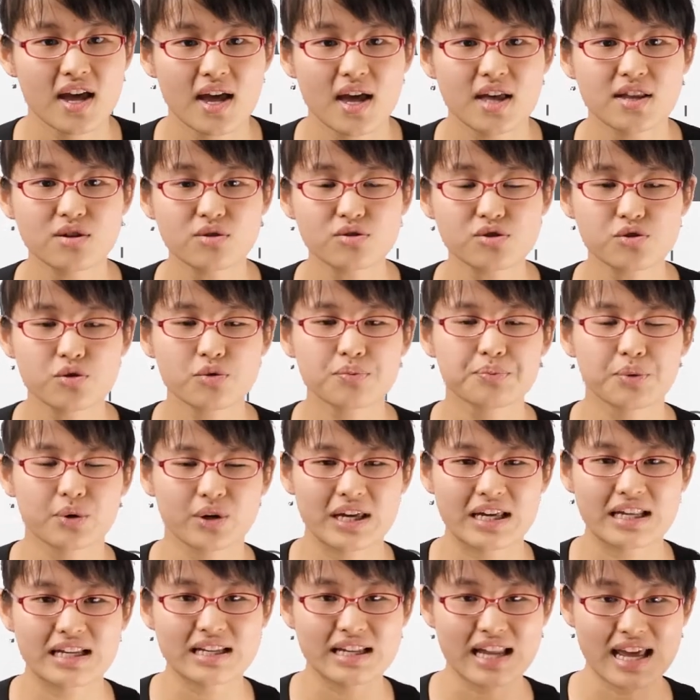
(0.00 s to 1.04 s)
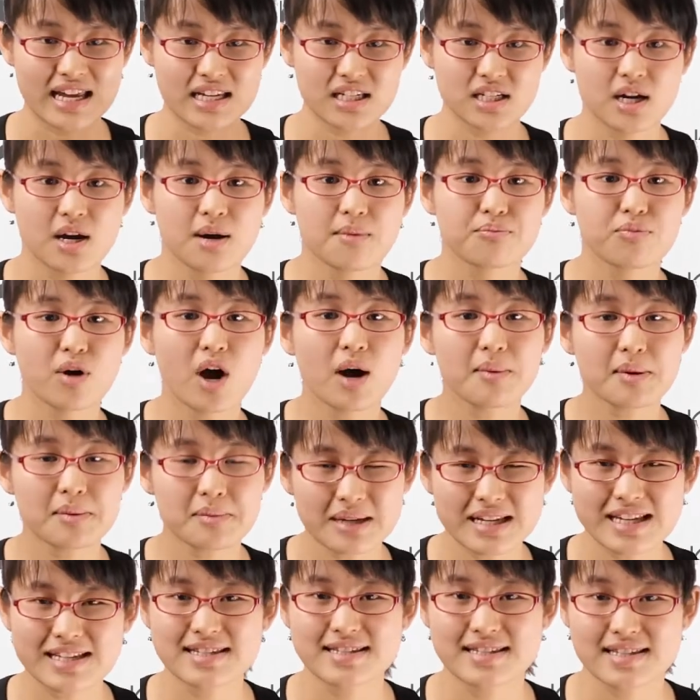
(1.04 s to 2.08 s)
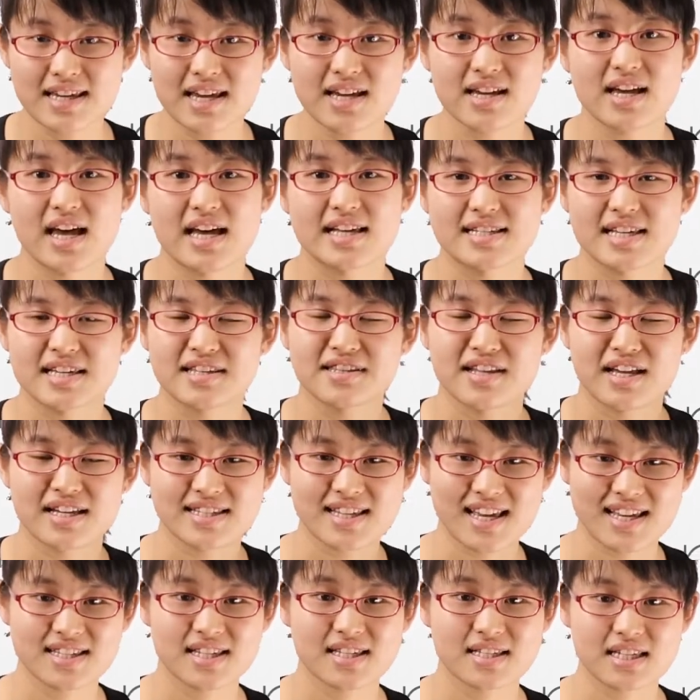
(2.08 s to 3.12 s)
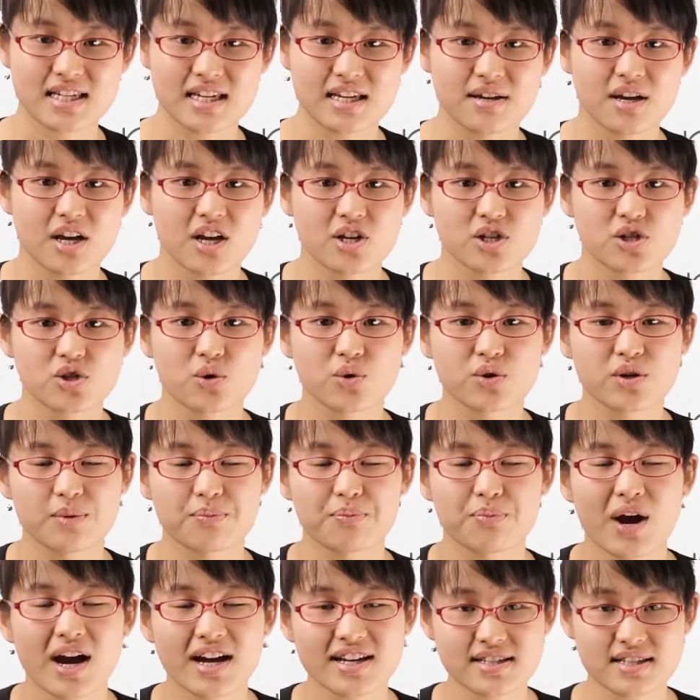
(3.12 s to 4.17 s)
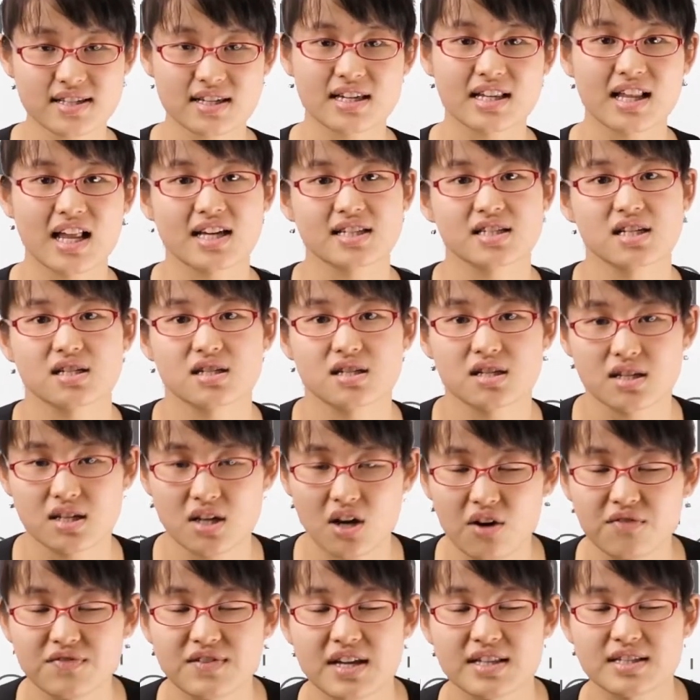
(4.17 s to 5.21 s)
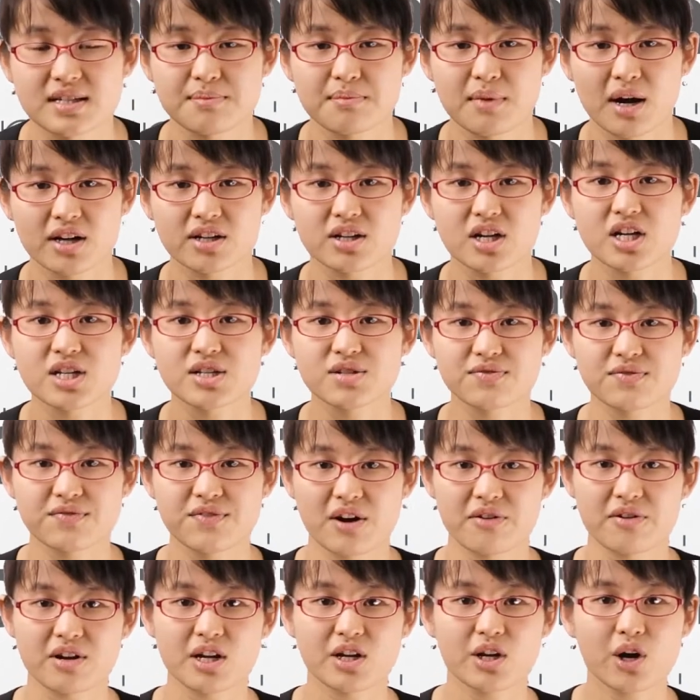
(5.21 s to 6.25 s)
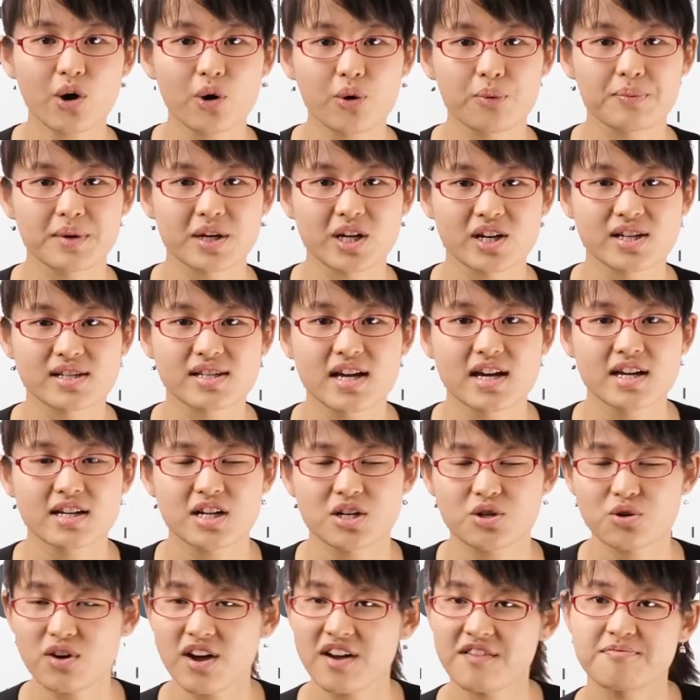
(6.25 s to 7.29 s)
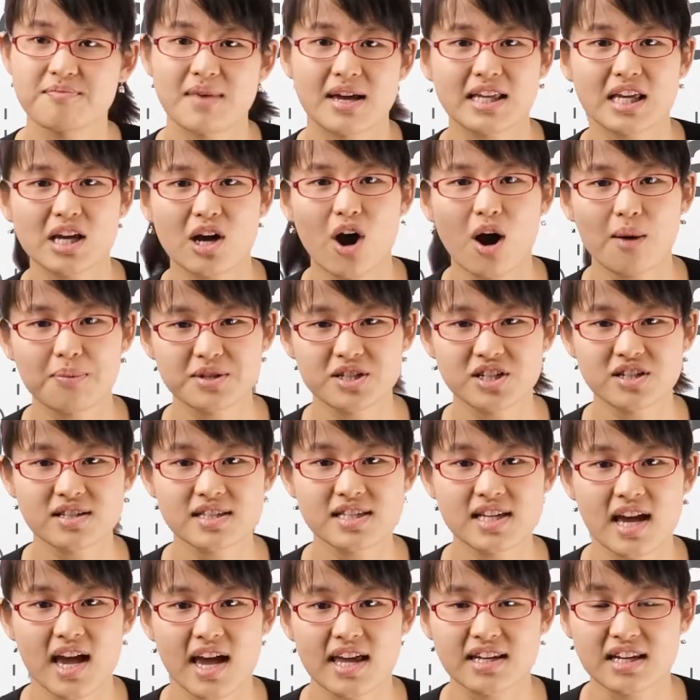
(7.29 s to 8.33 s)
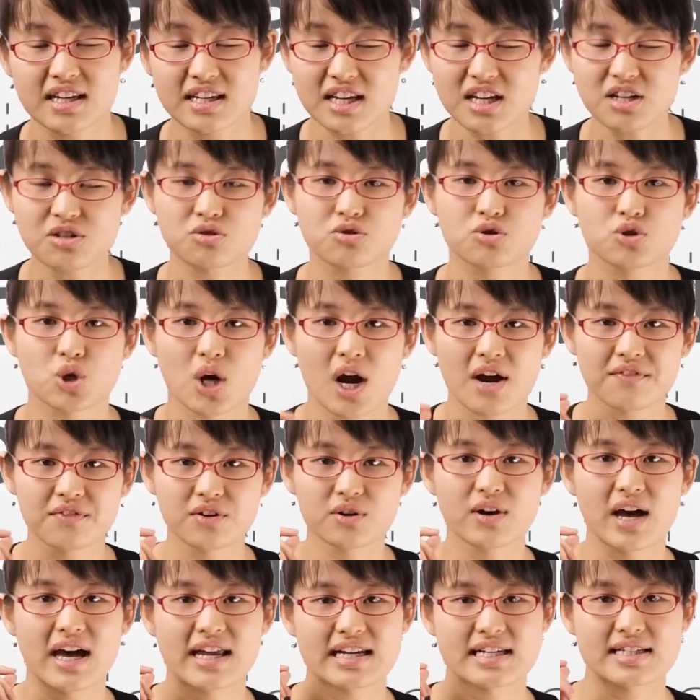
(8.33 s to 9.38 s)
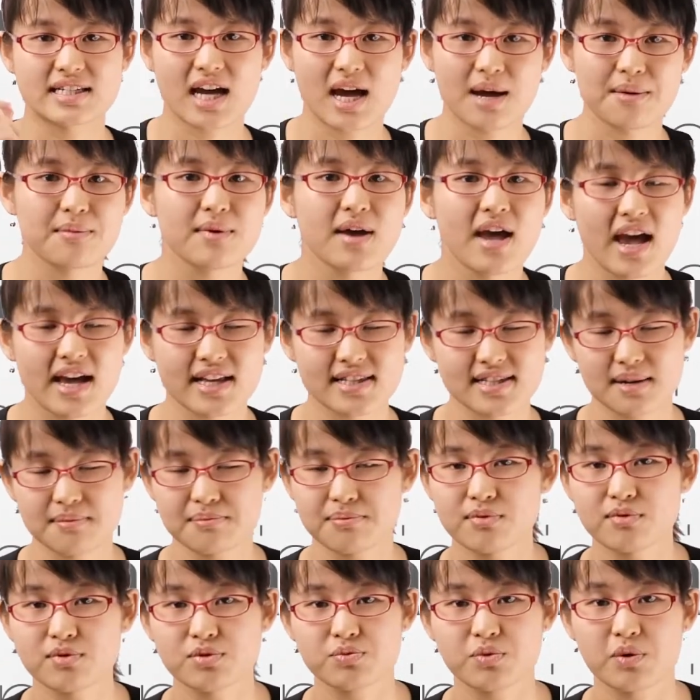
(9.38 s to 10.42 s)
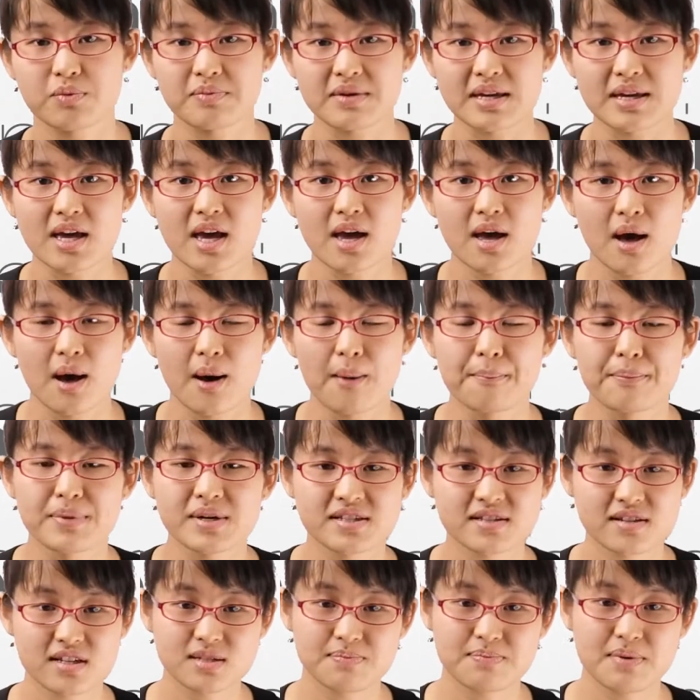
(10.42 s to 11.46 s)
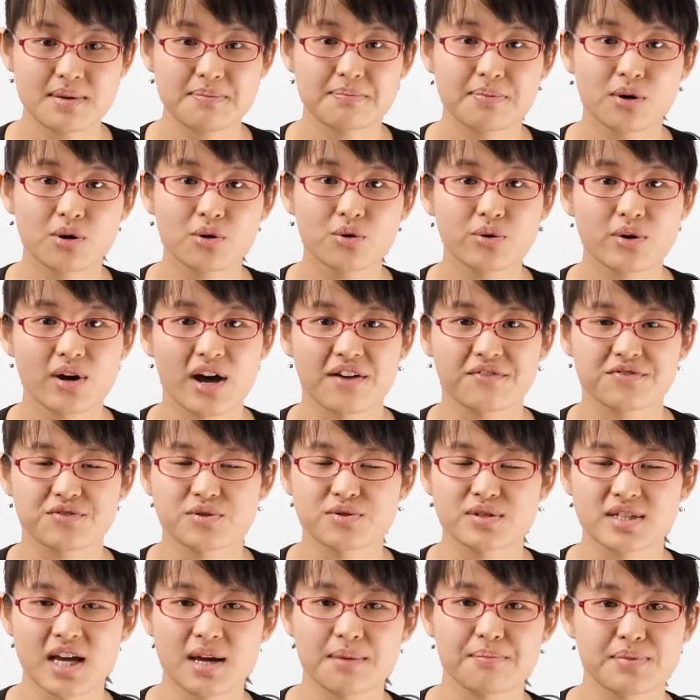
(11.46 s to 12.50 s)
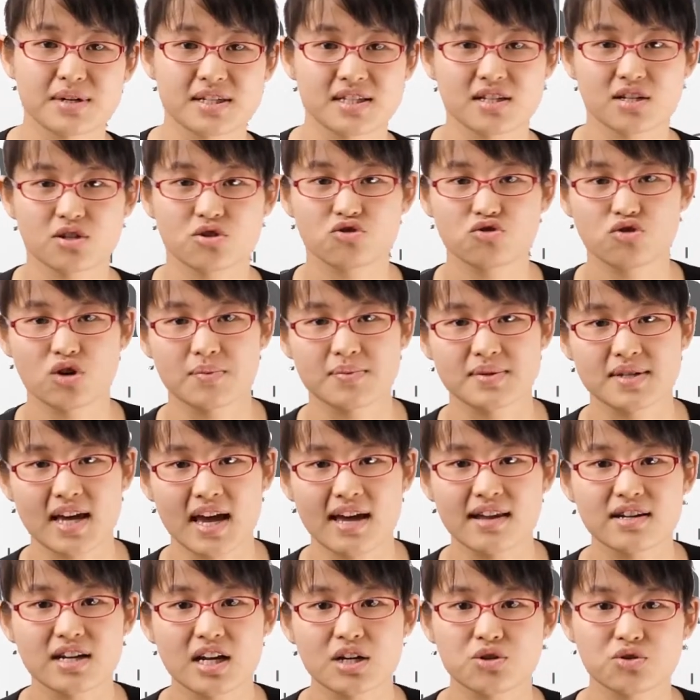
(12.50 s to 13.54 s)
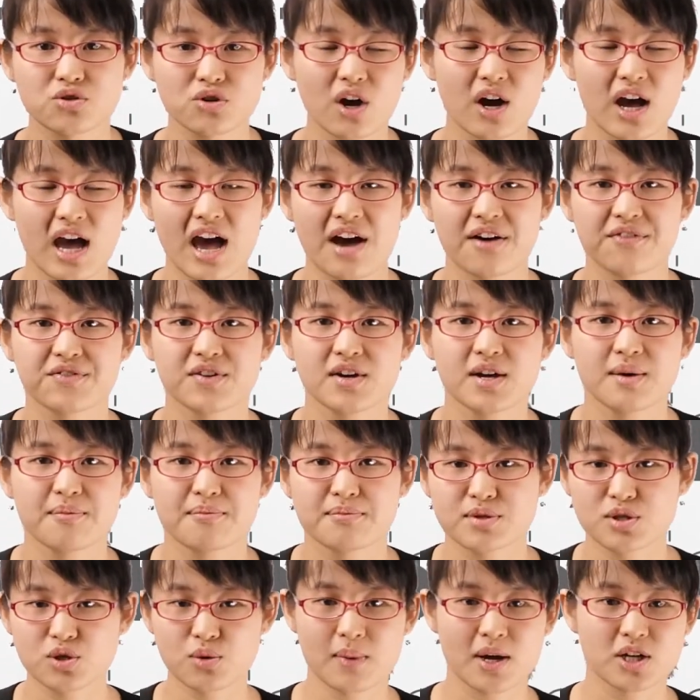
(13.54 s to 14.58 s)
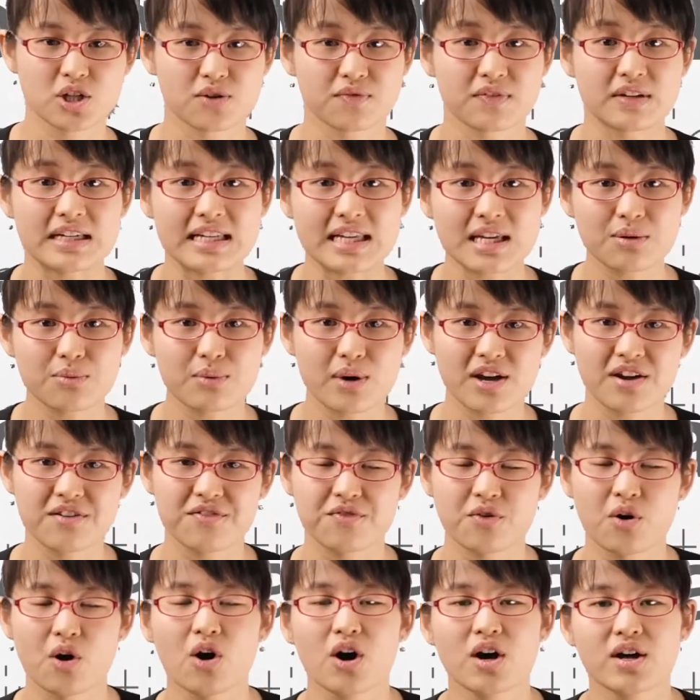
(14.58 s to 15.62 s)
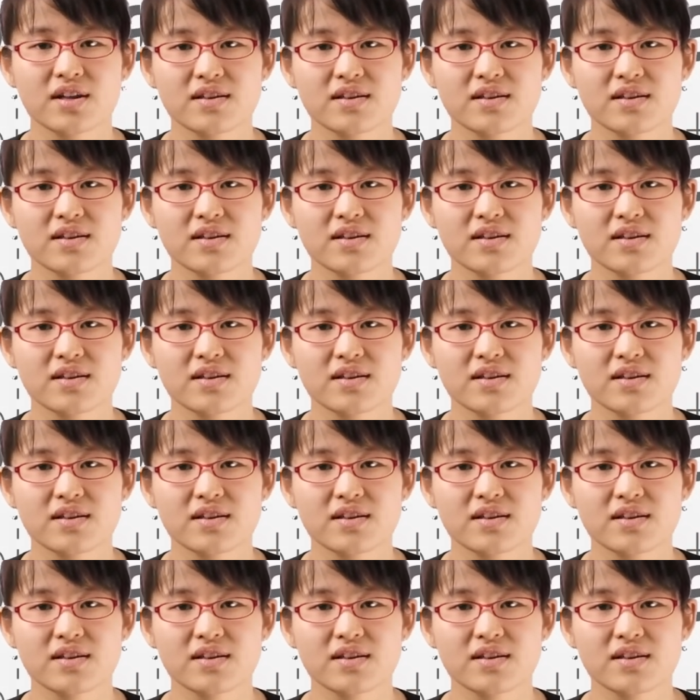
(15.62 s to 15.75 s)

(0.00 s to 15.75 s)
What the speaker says: And those who book it late probably see it as a necessity. So the price elasticity of their demand is very low because they don't have many options and they need to travel at a time. Examples will be business people who have to take business trips and they do not have so much of a leeway for